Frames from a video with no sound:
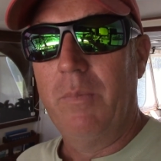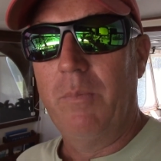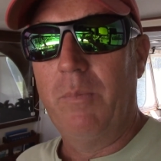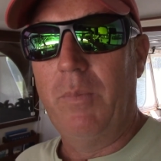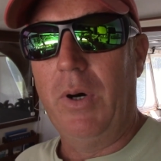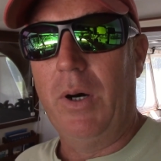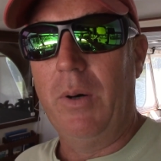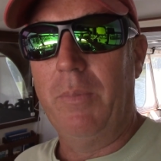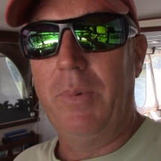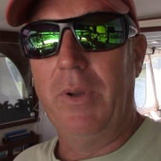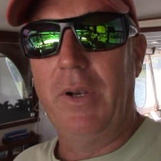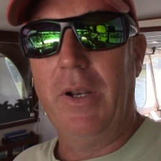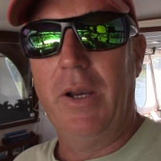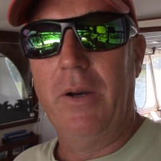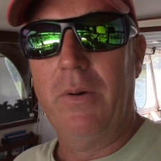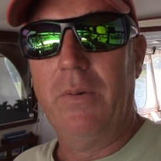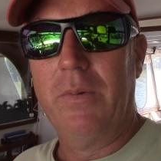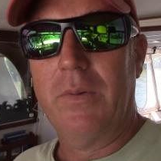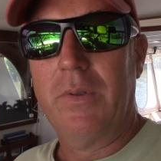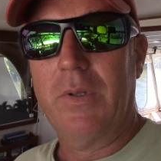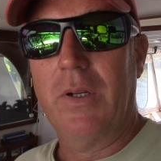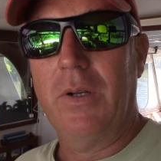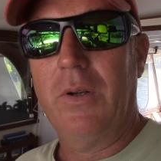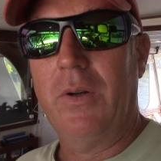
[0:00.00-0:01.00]
pumping
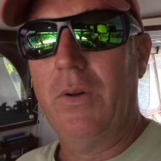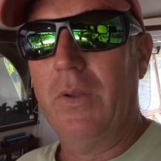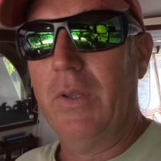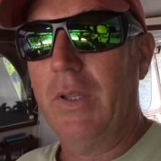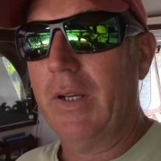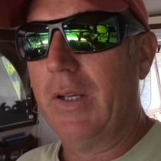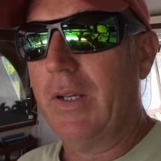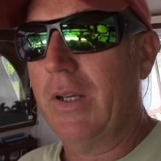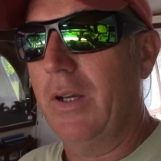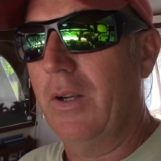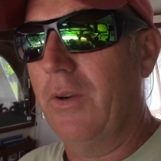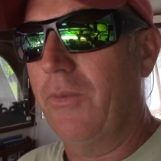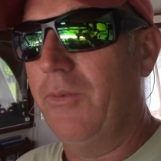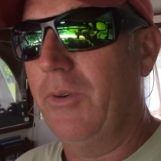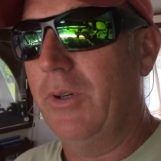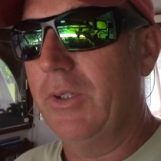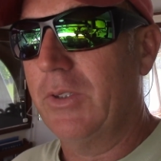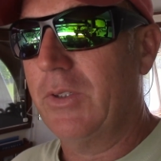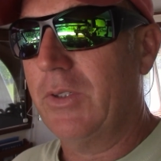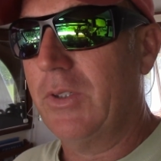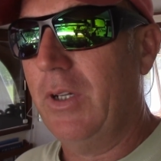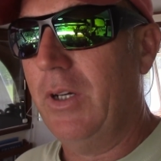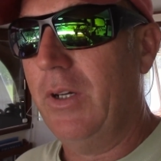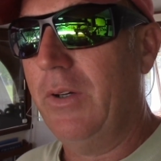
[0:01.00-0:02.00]
out and all that kind of
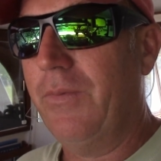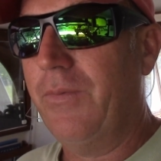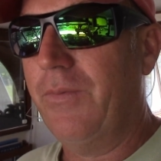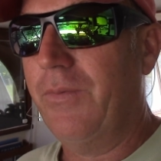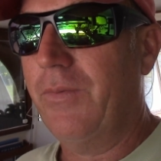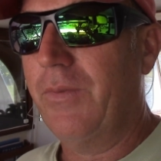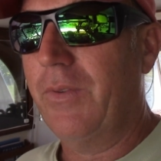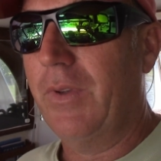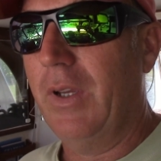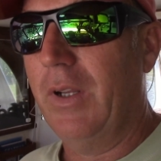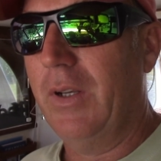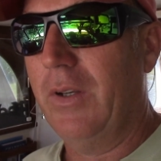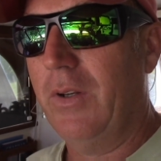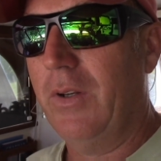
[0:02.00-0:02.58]
fun stuff, getting